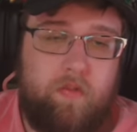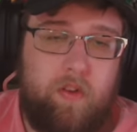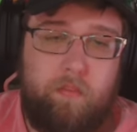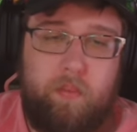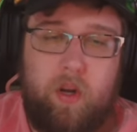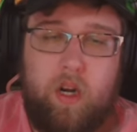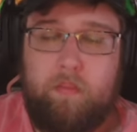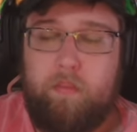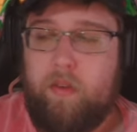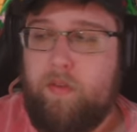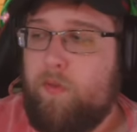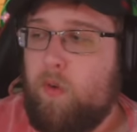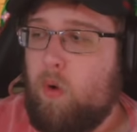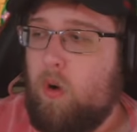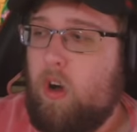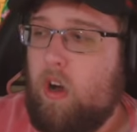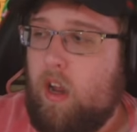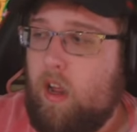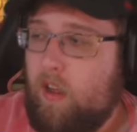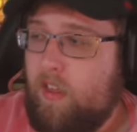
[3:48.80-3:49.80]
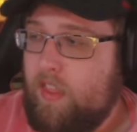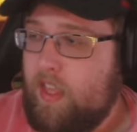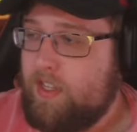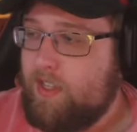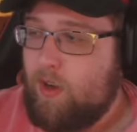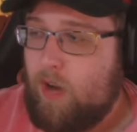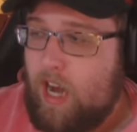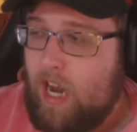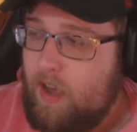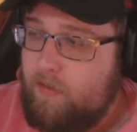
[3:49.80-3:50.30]
if I'm putting before
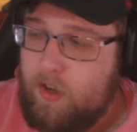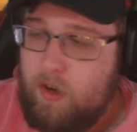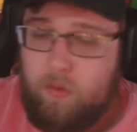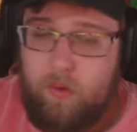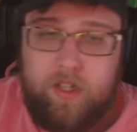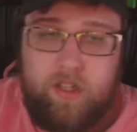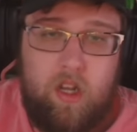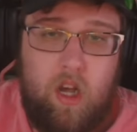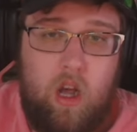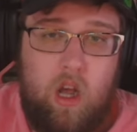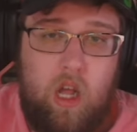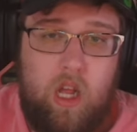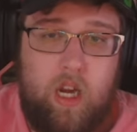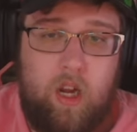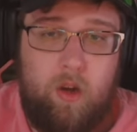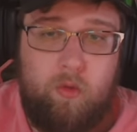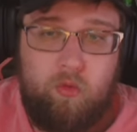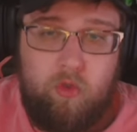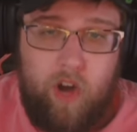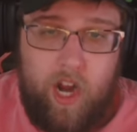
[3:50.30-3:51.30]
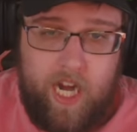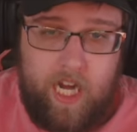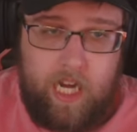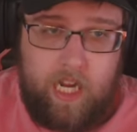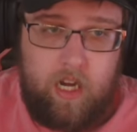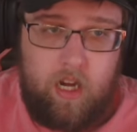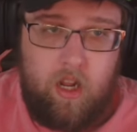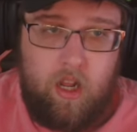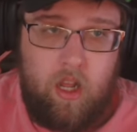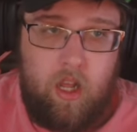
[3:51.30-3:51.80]
this or after, was on
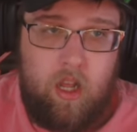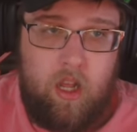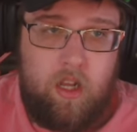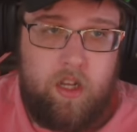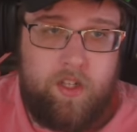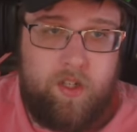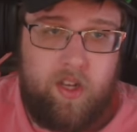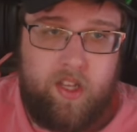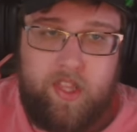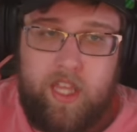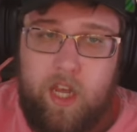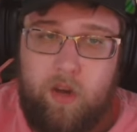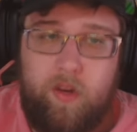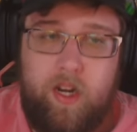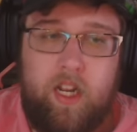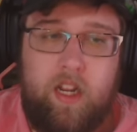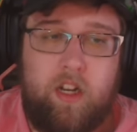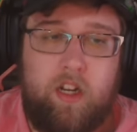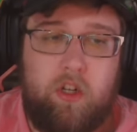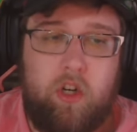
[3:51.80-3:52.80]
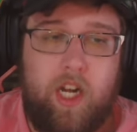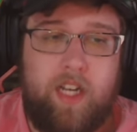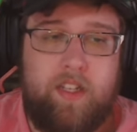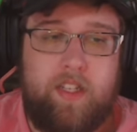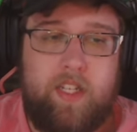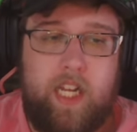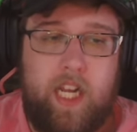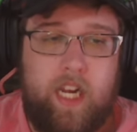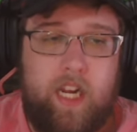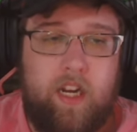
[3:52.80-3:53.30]
raining. I think we need to try
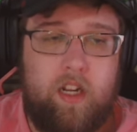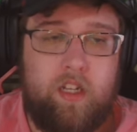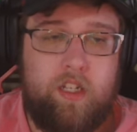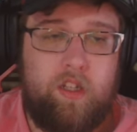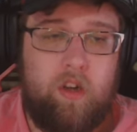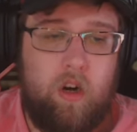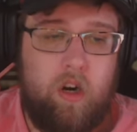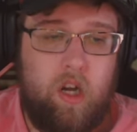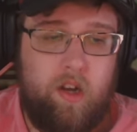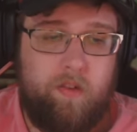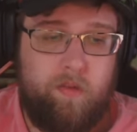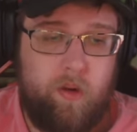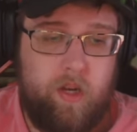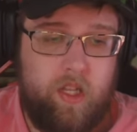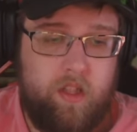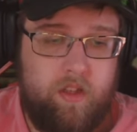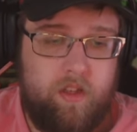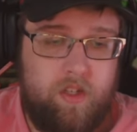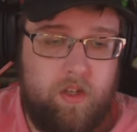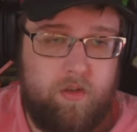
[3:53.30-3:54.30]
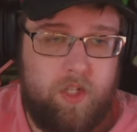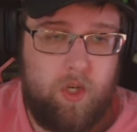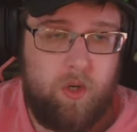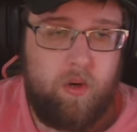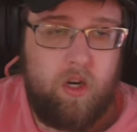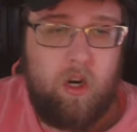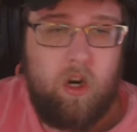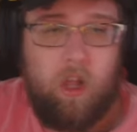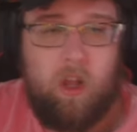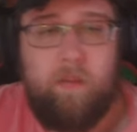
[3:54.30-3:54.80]
sticky to start off with. two
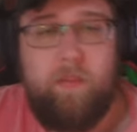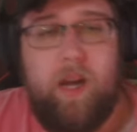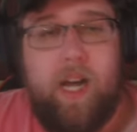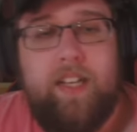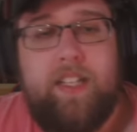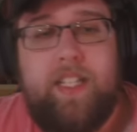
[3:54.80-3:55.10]
hundred dollar buy